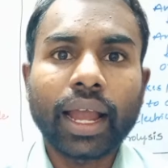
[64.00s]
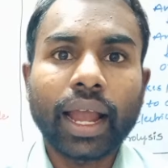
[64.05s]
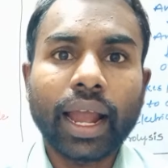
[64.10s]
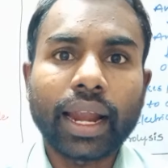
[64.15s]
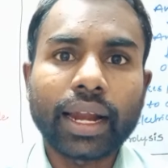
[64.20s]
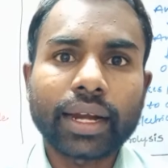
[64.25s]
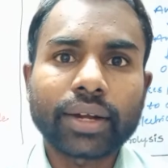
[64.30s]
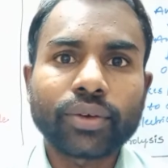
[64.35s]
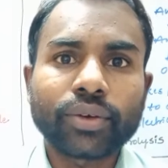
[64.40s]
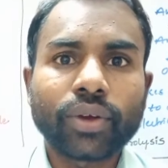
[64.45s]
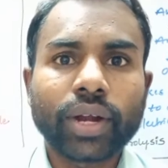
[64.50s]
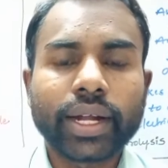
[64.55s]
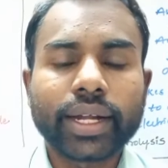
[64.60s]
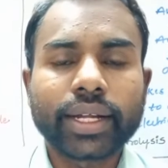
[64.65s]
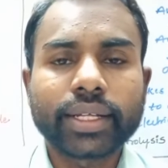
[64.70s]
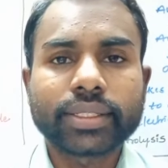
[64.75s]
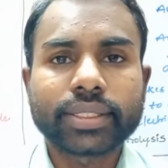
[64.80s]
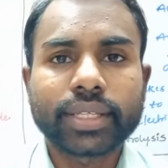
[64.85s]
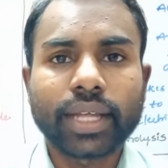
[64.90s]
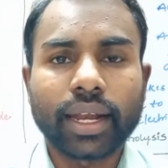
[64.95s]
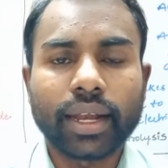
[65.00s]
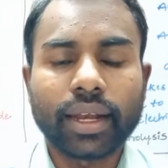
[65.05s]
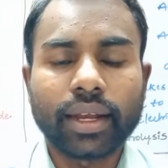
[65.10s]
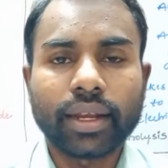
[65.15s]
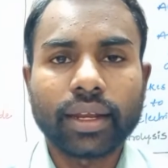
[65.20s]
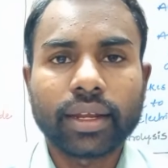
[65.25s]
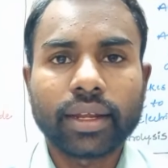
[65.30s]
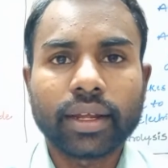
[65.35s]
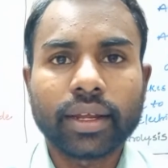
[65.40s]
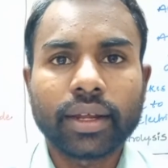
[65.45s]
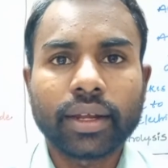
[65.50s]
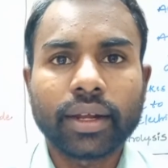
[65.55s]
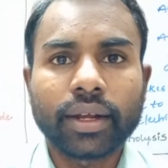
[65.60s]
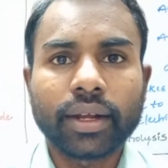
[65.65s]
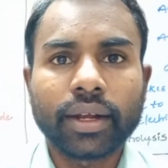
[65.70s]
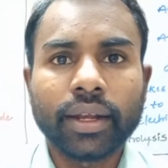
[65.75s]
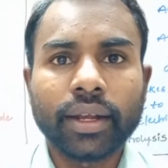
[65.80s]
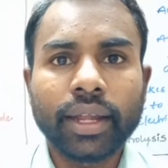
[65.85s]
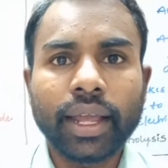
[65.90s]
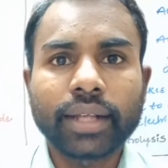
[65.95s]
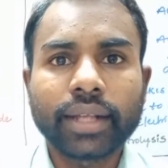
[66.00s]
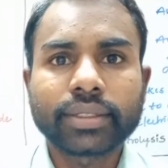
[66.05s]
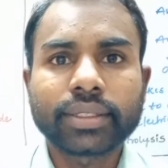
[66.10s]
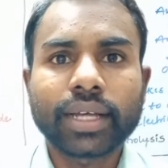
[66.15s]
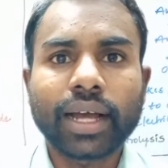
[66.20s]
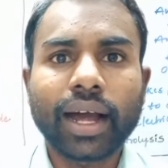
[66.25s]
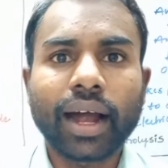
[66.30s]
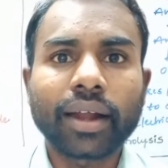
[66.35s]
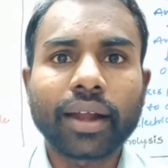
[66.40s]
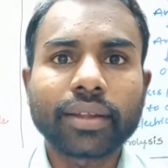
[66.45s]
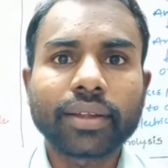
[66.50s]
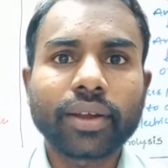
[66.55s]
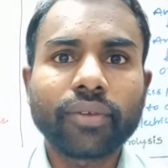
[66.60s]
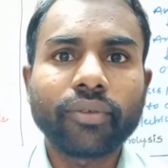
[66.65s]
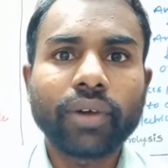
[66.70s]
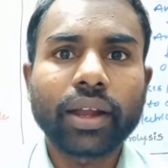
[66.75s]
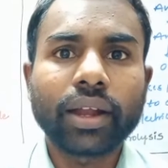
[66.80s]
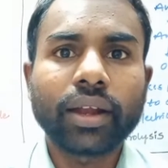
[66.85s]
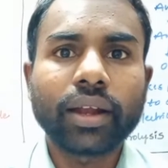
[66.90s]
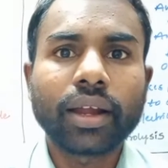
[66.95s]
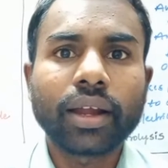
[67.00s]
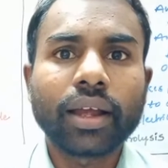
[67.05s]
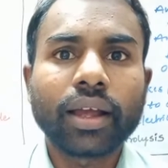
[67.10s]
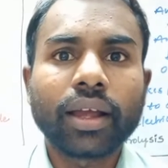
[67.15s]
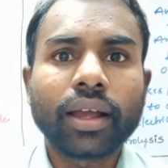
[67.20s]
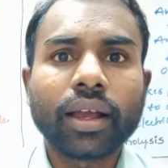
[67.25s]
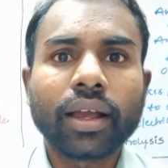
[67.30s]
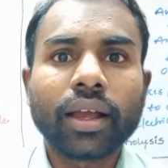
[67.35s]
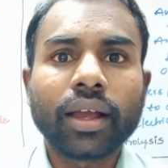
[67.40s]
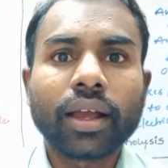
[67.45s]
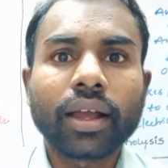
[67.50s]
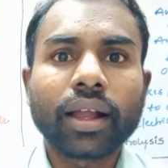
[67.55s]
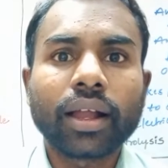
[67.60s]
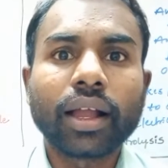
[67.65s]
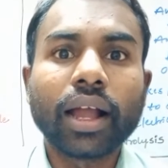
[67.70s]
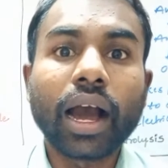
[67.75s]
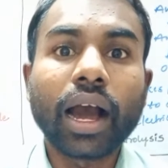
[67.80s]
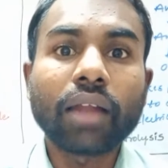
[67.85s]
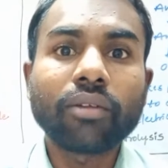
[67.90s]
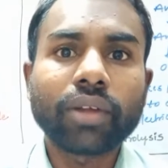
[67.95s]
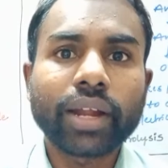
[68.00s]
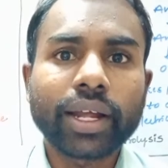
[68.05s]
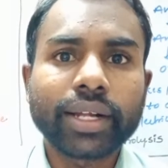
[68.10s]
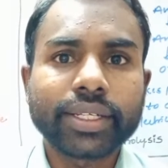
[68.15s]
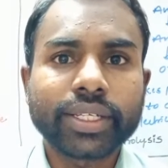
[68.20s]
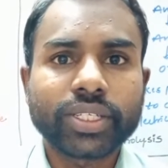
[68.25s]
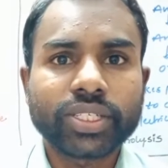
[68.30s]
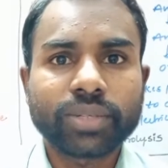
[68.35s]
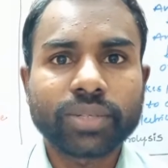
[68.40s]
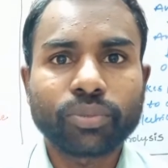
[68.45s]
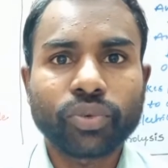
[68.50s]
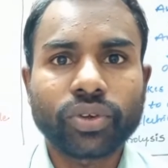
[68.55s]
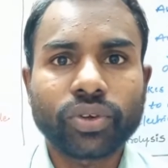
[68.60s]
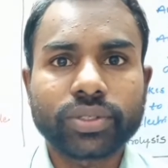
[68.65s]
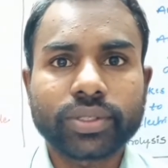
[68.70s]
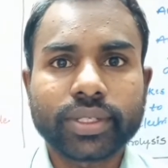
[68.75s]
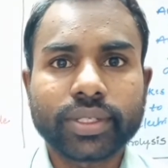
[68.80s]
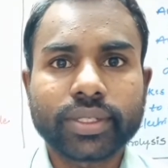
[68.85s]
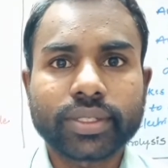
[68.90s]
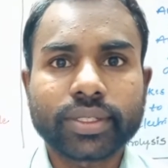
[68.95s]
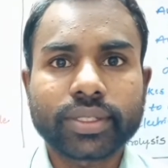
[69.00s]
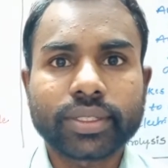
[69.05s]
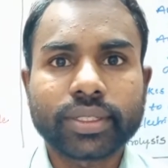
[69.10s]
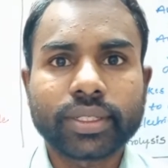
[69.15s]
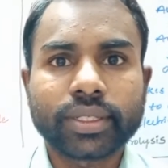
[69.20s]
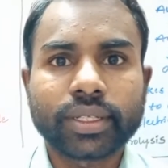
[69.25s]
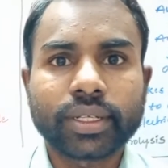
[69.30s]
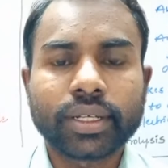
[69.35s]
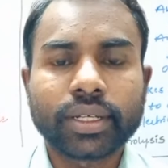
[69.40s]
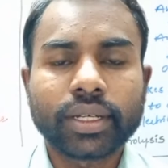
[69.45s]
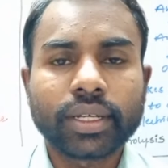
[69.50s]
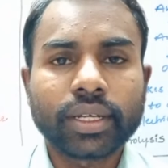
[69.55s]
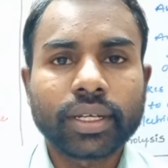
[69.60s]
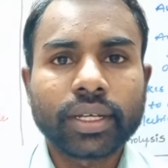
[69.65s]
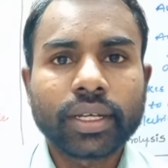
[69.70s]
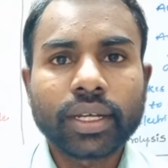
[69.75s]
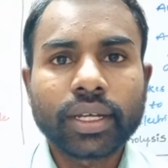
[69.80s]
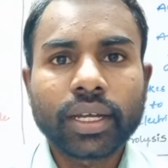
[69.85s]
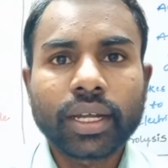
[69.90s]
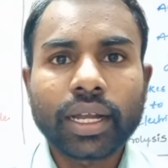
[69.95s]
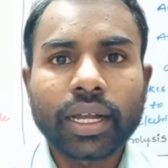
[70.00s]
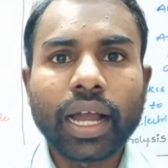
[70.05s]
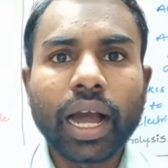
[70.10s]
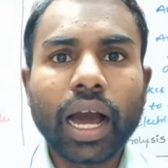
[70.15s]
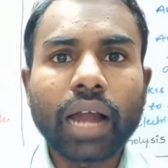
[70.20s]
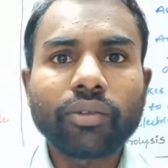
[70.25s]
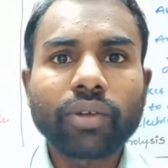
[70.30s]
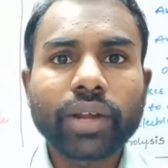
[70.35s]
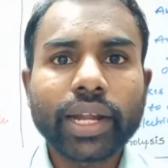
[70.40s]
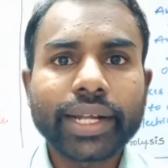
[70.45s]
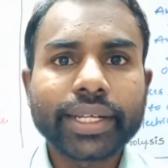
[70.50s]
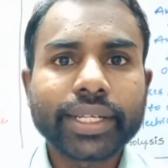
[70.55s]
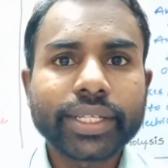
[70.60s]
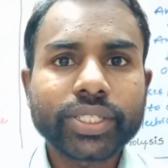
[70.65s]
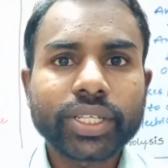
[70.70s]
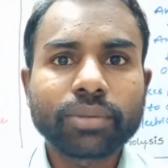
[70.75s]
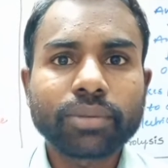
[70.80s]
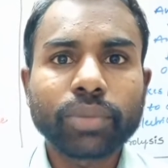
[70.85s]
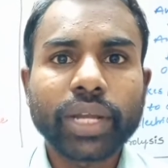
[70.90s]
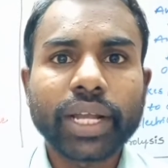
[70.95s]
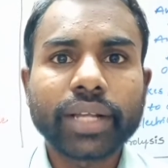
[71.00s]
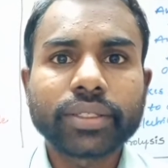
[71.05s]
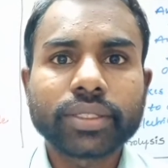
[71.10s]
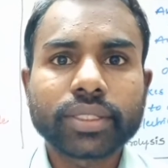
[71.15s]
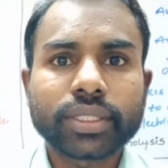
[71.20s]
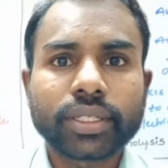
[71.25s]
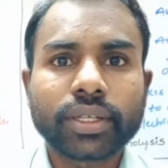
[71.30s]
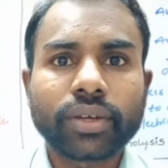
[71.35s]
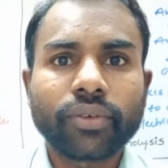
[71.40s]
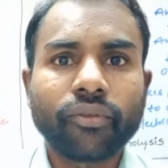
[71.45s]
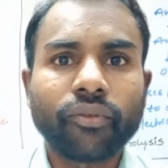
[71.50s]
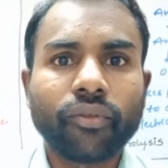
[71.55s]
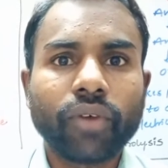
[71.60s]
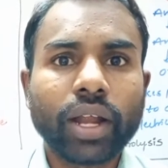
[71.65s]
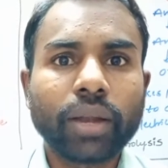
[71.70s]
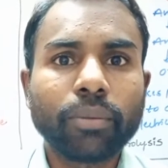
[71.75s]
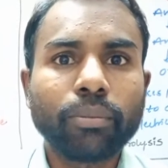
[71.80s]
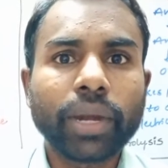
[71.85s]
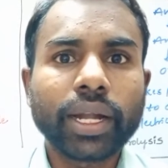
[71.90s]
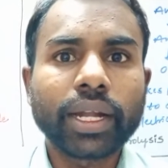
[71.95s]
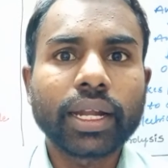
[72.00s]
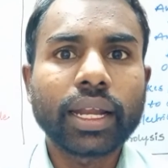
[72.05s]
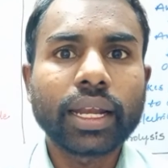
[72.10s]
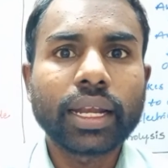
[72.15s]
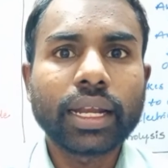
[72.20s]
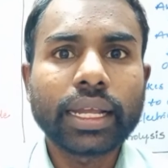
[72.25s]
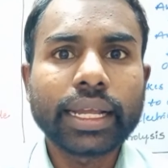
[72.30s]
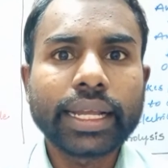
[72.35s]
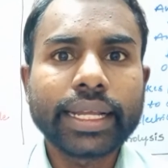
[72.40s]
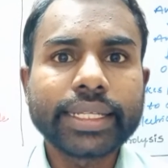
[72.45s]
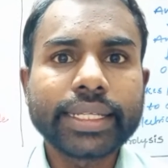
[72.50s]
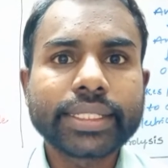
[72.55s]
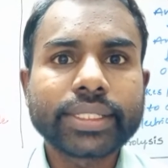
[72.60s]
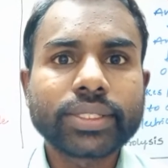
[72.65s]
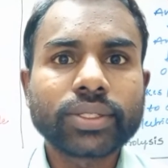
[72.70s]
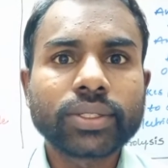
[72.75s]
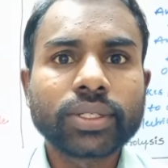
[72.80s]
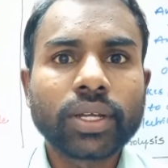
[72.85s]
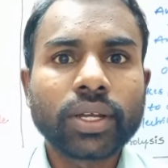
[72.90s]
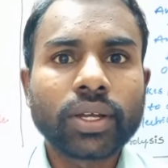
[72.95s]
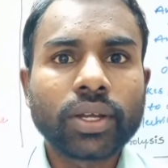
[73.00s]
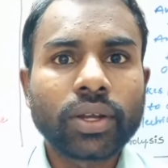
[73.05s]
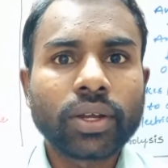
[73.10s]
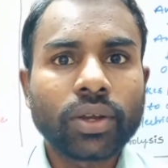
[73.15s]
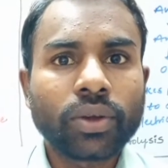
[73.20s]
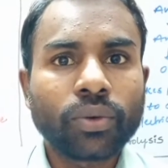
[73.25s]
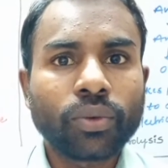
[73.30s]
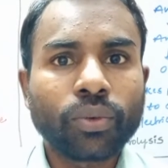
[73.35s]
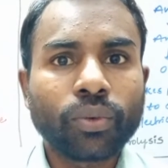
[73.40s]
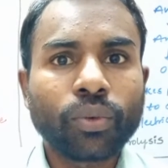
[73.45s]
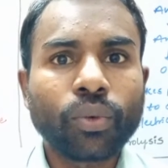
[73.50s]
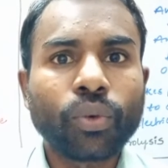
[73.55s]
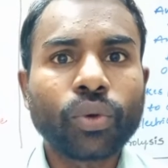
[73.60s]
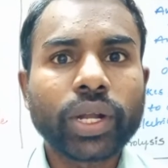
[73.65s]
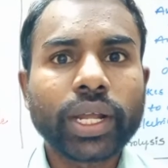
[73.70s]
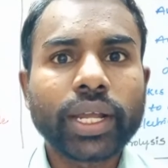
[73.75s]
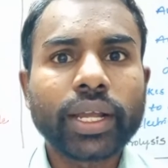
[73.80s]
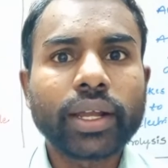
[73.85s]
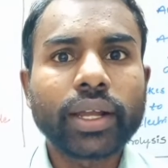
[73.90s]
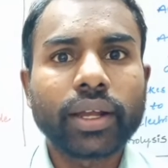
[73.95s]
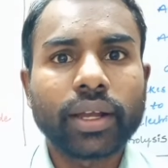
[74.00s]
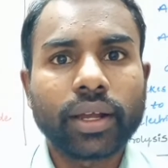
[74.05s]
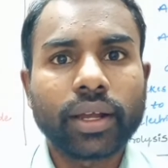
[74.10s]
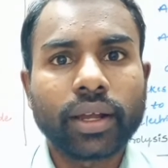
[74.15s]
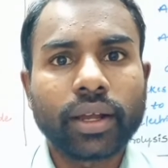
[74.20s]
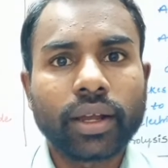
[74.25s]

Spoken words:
electrolytic cell. Next, another one, galvanization process. Galvanization means one metal is coating